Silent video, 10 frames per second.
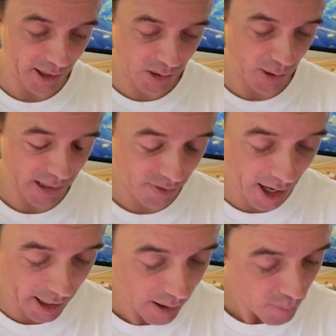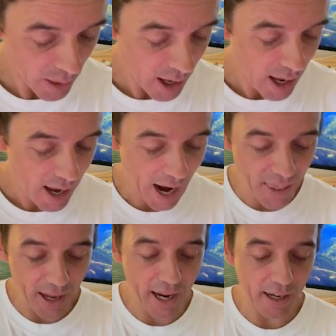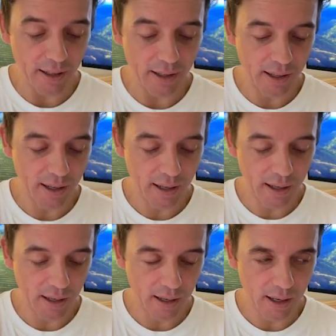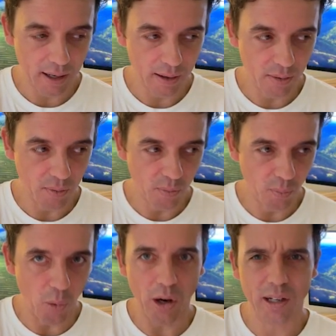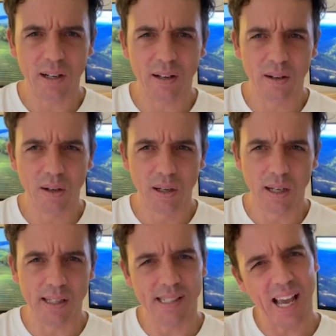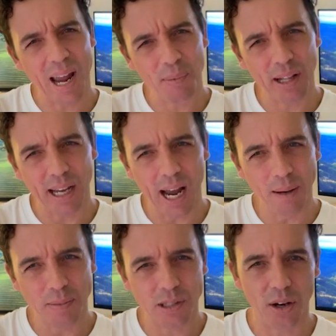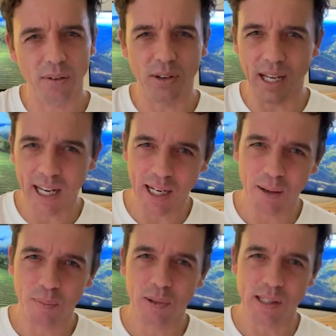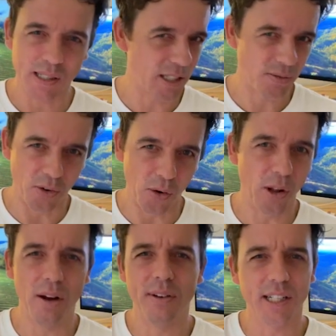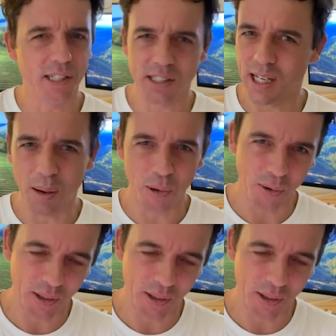is always funny. And then what is the aim of the game? So if you hit him, does he just fall over? Do you just keep doing